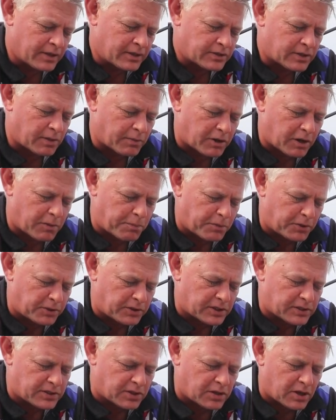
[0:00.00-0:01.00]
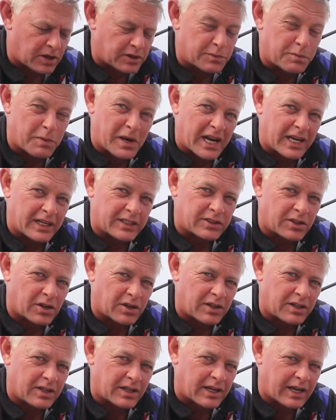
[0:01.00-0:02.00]
So I'm going to put this on those banks,
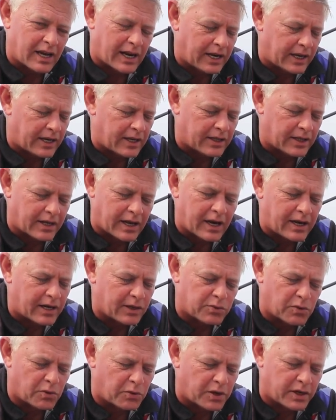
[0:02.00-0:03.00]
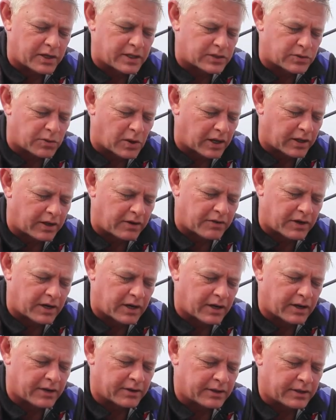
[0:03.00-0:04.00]
not in the gully. In the gully it will work as well. Even
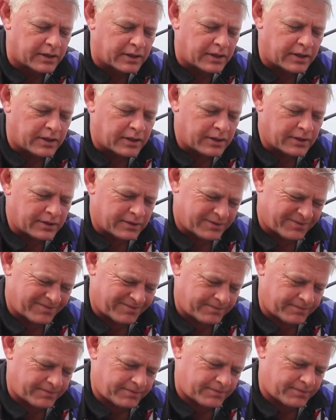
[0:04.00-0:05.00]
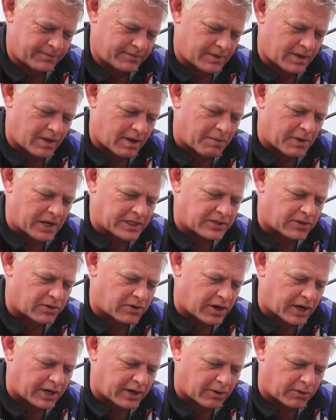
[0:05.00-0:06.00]
a, a mussel
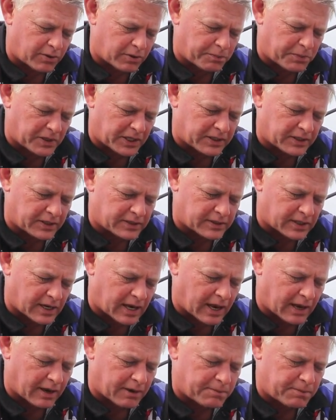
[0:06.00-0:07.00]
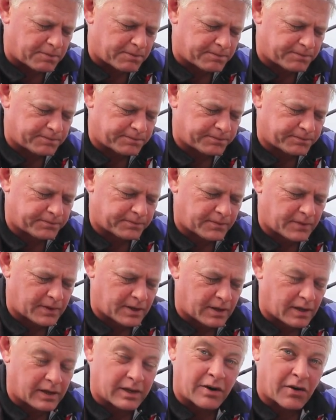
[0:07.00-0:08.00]
cracker will pick this up.
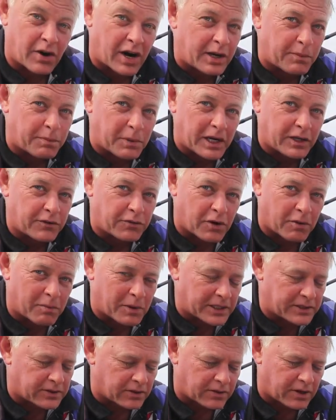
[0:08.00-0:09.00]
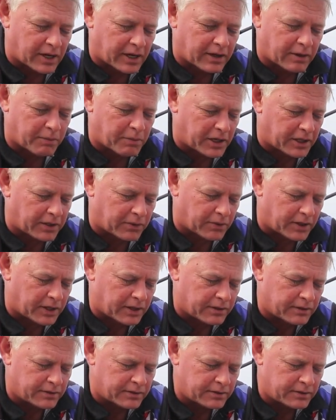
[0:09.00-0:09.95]
A great bait for a mussel cracker, by the way